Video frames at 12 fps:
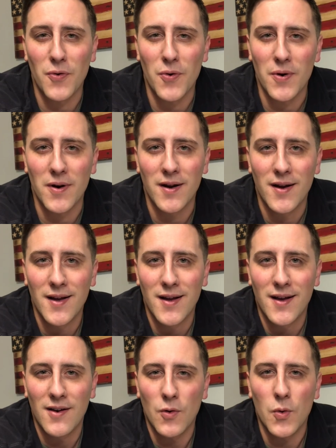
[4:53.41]
for
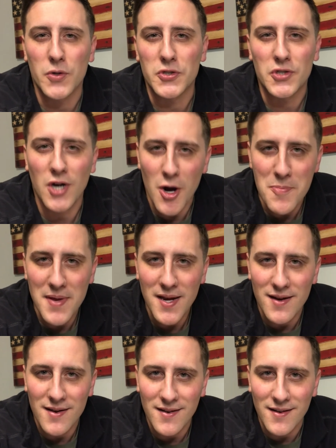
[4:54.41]
orange
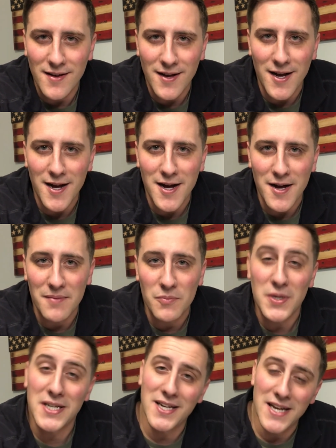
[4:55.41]
carpet.
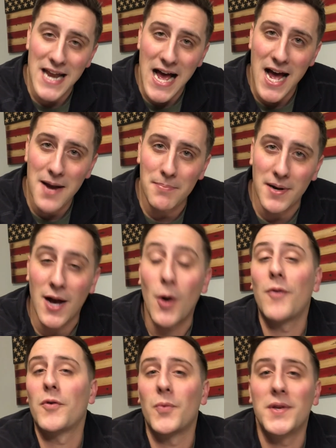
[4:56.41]
We did not,
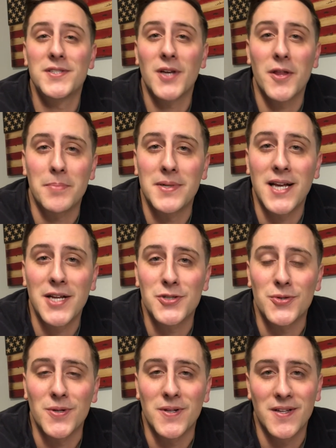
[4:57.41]
but however, we saw the
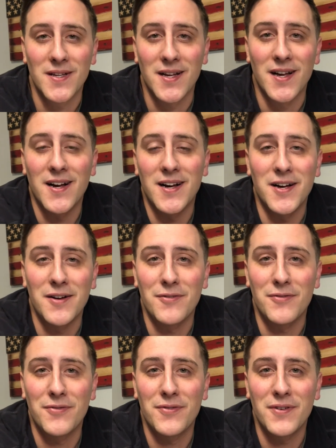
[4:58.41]
potential
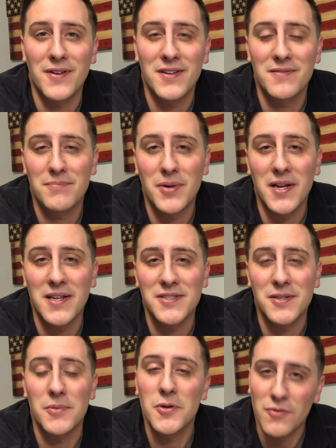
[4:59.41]
of
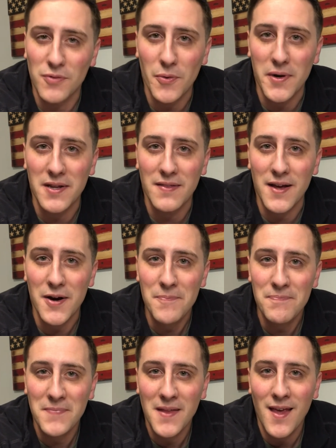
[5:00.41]
putting some new flooring in
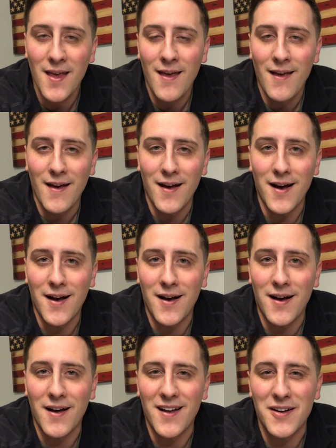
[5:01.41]
there.
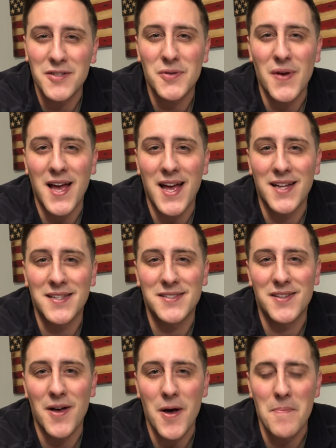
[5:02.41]
It also had
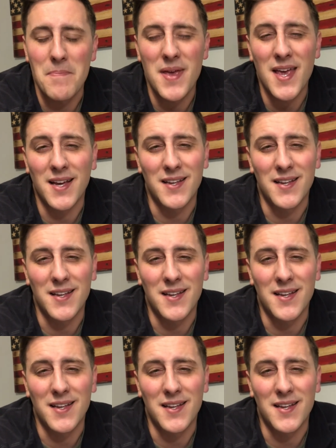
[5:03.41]
some pink